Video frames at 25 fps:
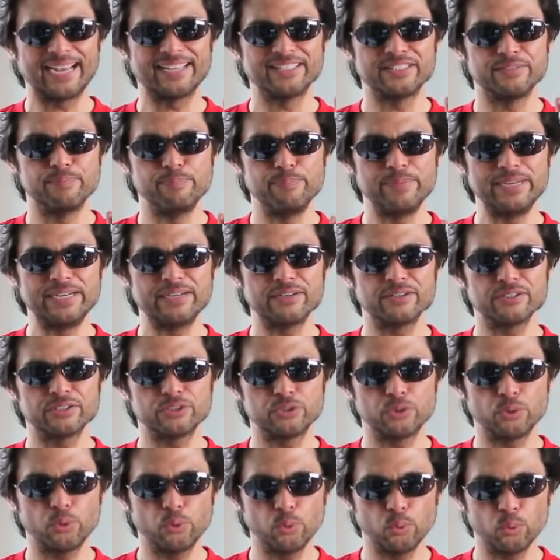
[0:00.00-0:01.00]
as mere
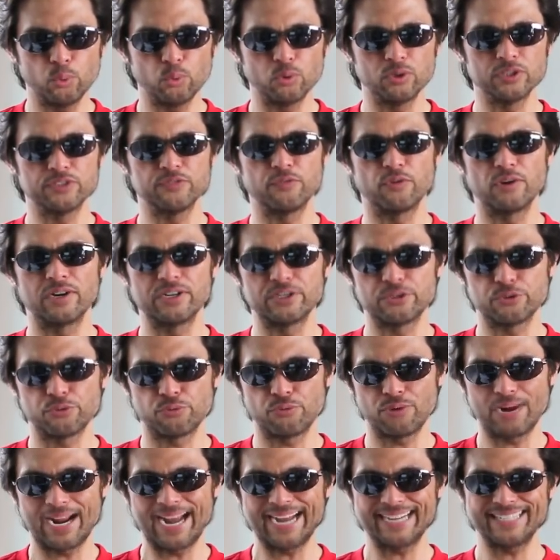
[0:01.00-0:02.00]
tools for
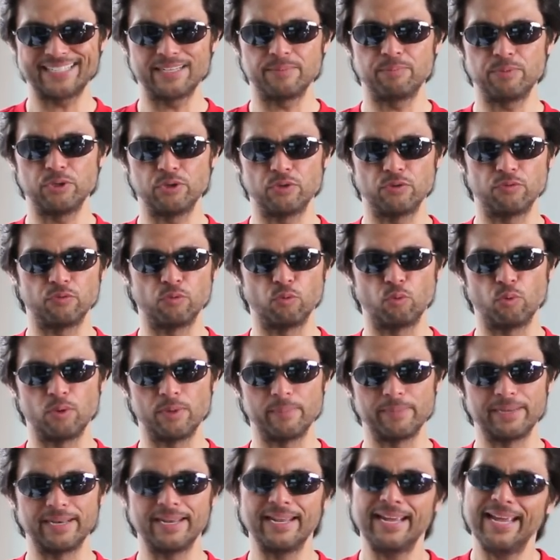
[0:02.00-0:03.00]
attracting beautiful
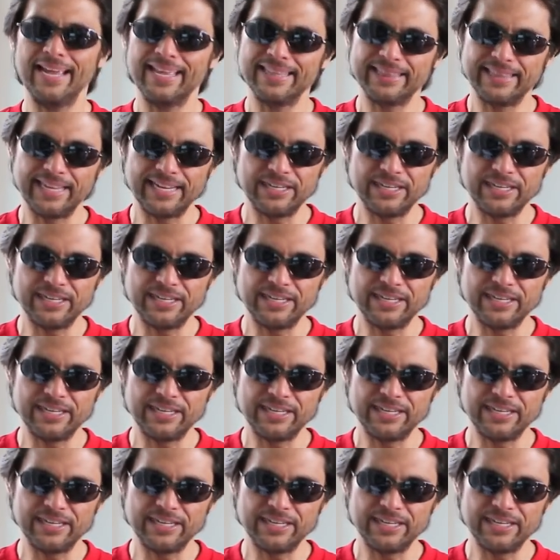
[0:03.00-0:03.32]
women.